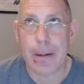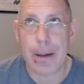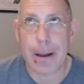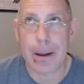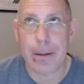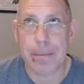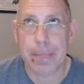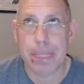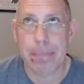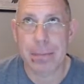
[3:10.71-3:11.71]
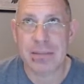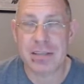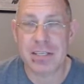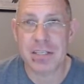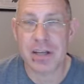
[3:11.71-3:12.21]
um, the
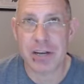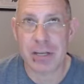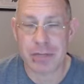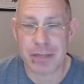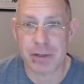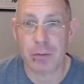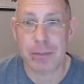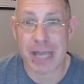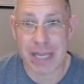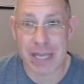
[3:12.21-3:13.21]
stereotypical man.